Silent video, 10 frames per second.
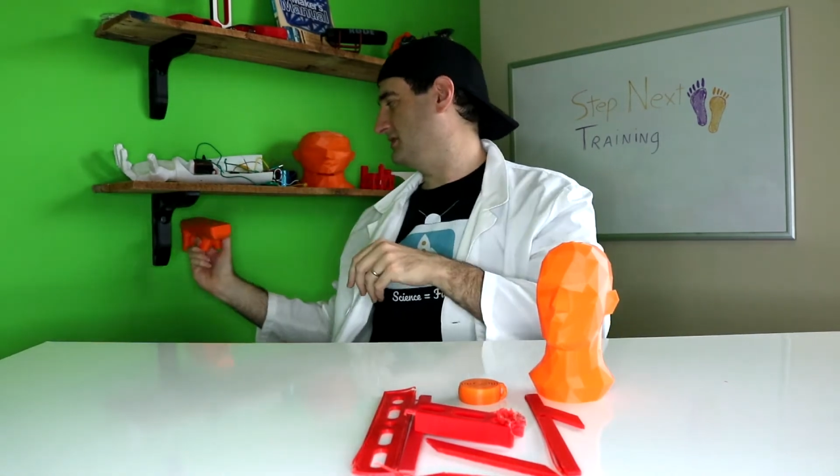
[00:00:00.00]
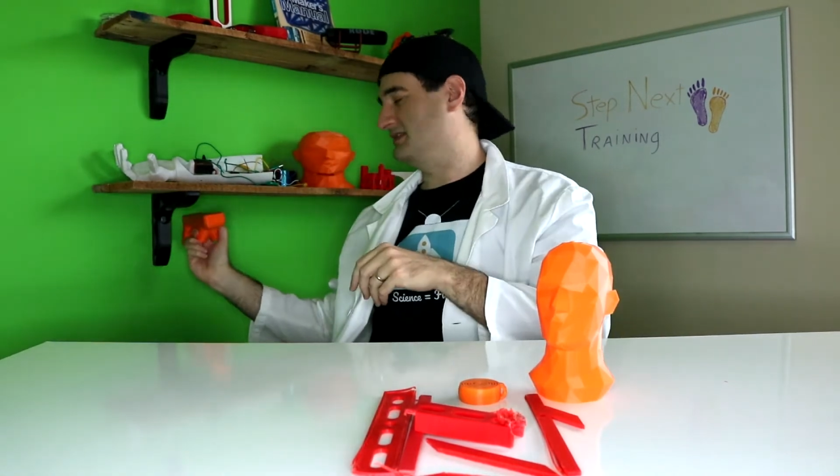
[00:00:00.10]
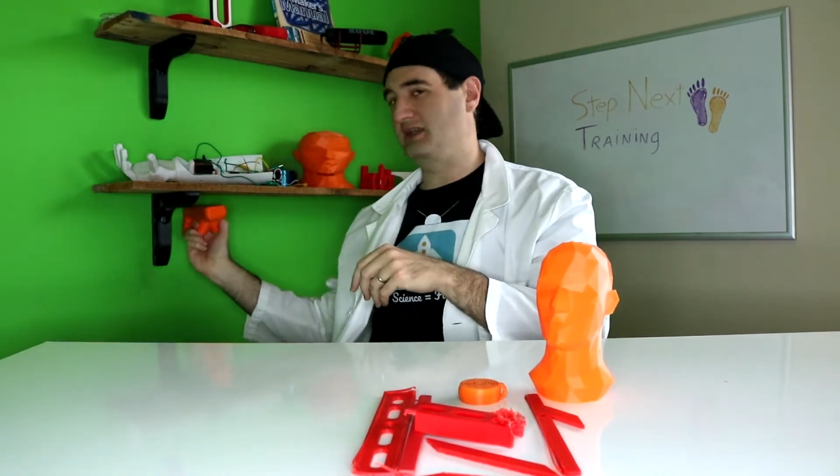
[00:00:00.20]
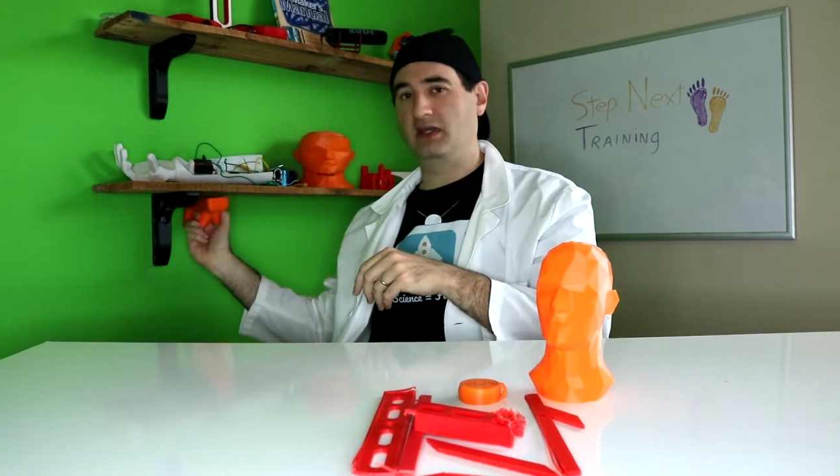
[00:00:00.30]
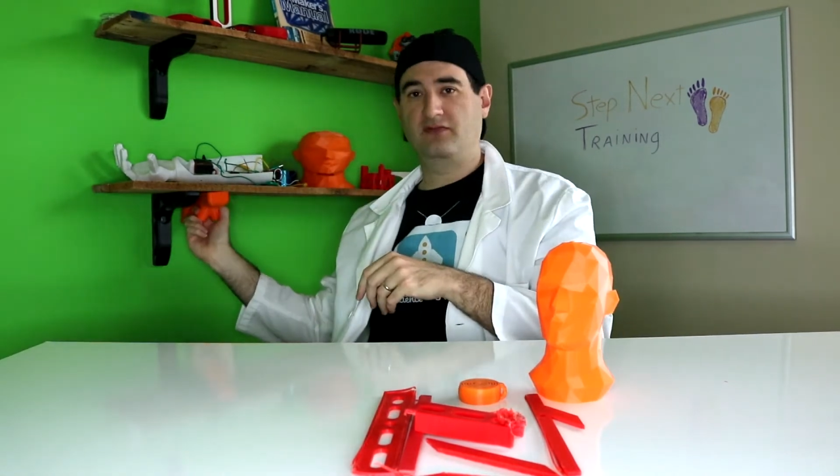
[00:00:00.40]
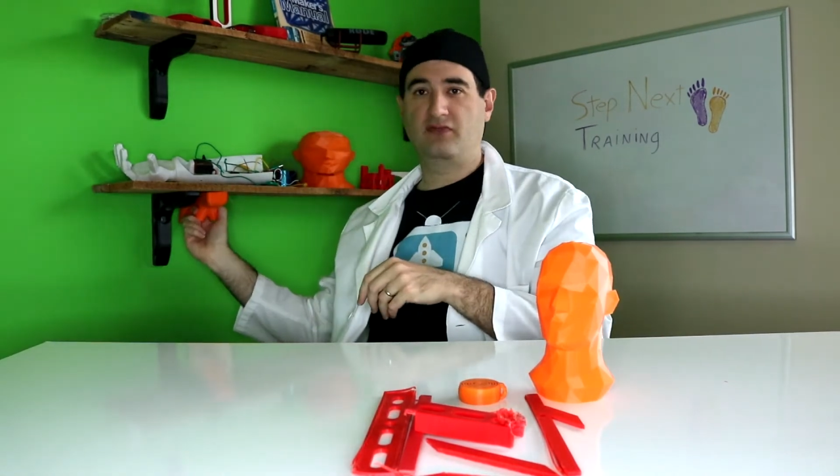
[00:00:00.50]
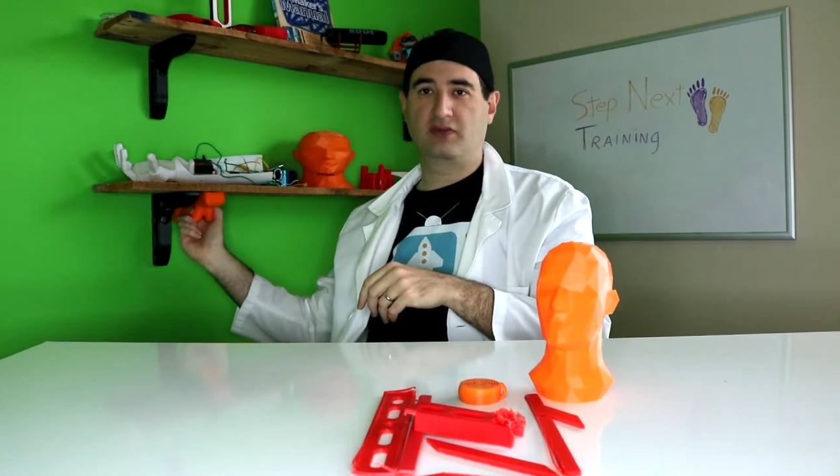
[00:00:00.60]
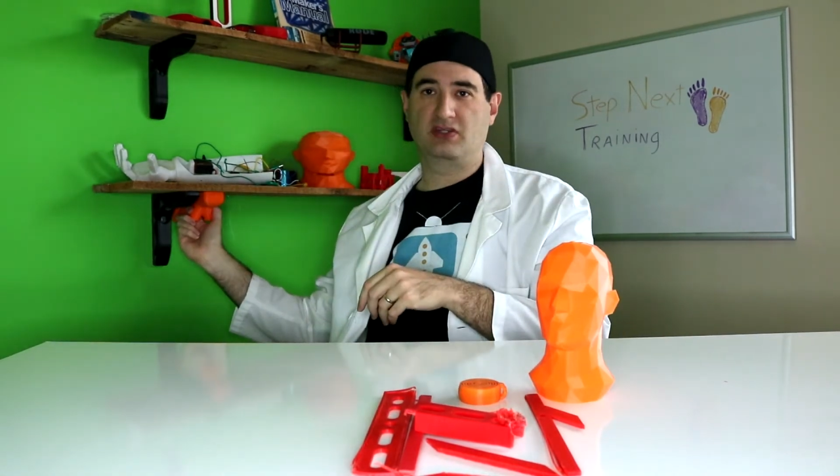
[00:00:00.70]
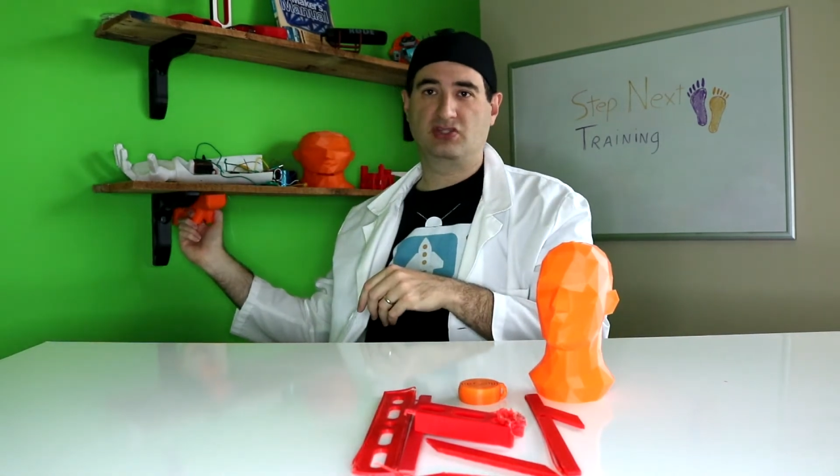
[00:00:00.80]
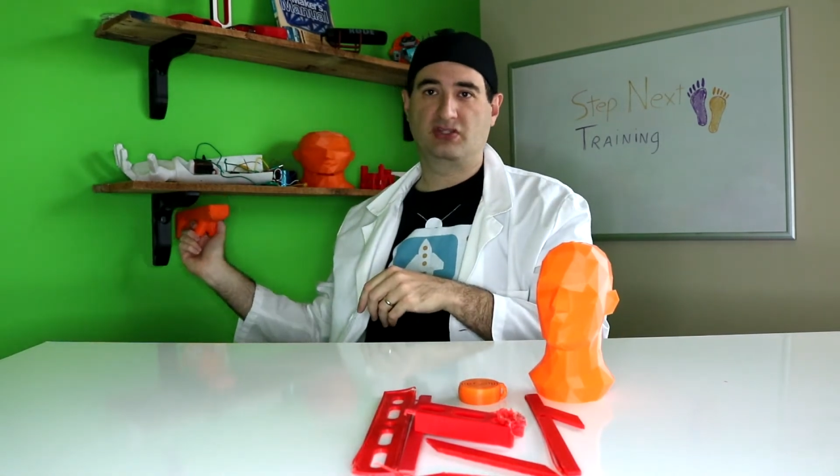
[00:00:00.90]
design for
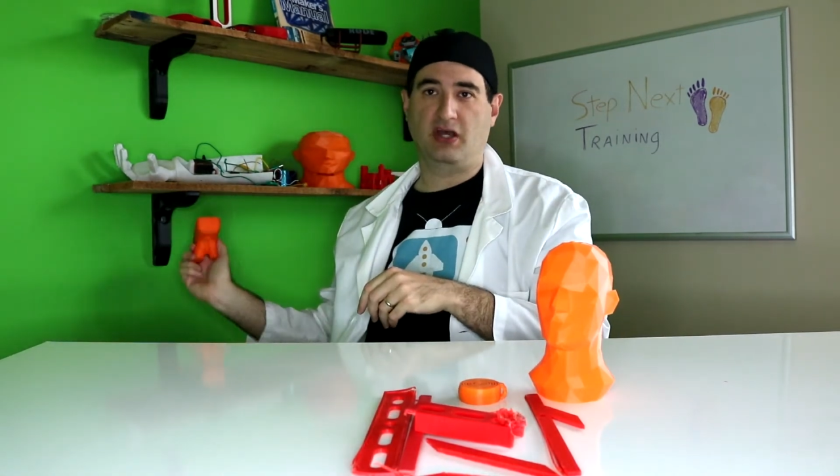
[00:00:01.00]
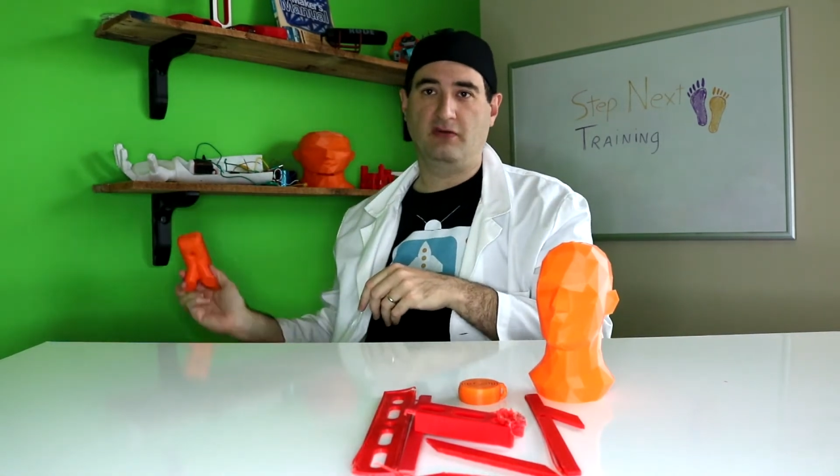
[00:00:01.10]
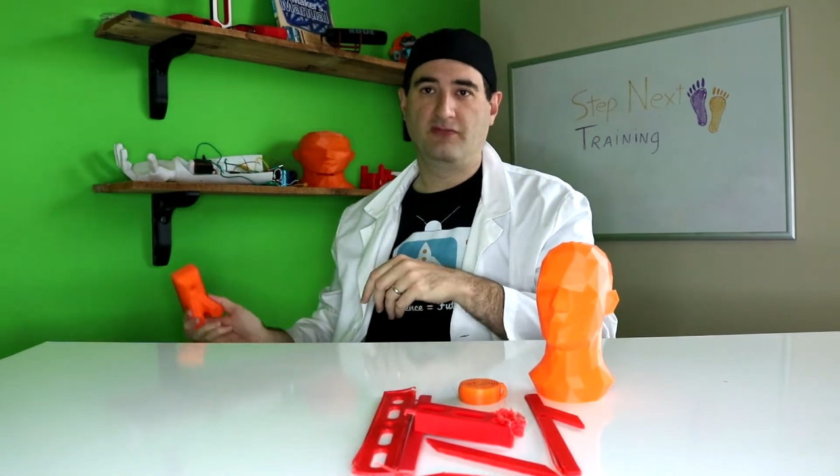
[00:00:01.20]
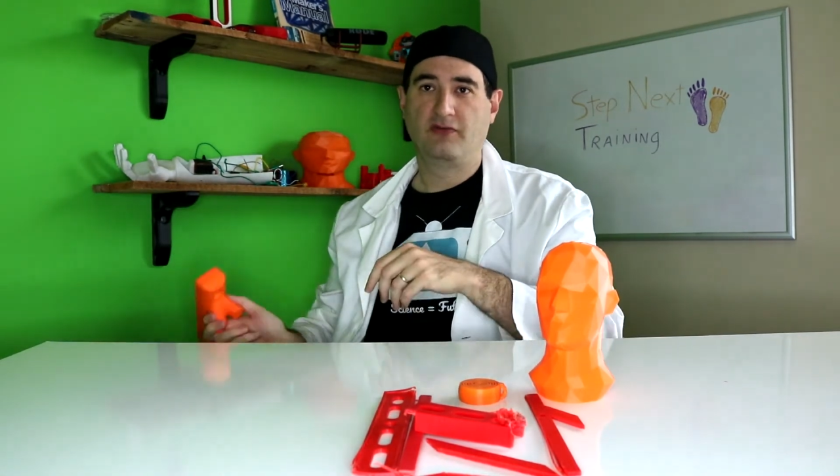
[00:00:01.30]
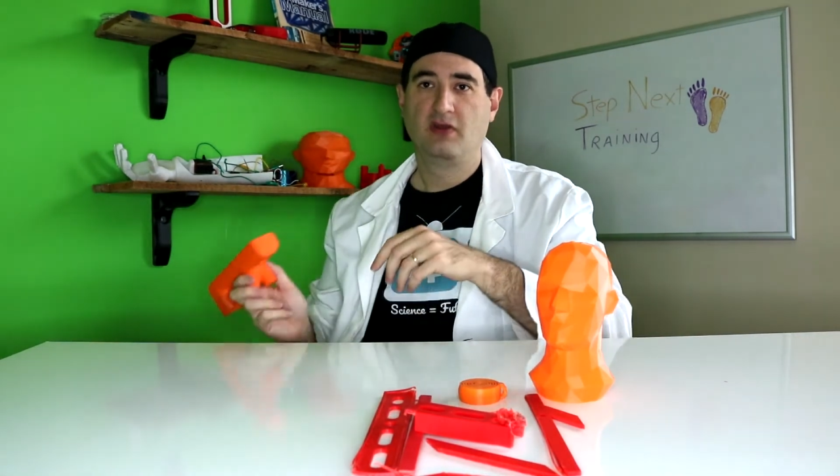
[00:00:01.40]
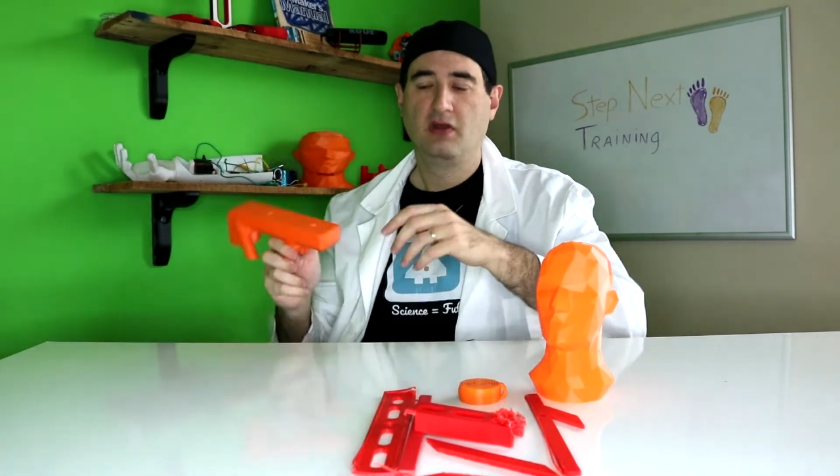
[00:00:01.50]
this shelf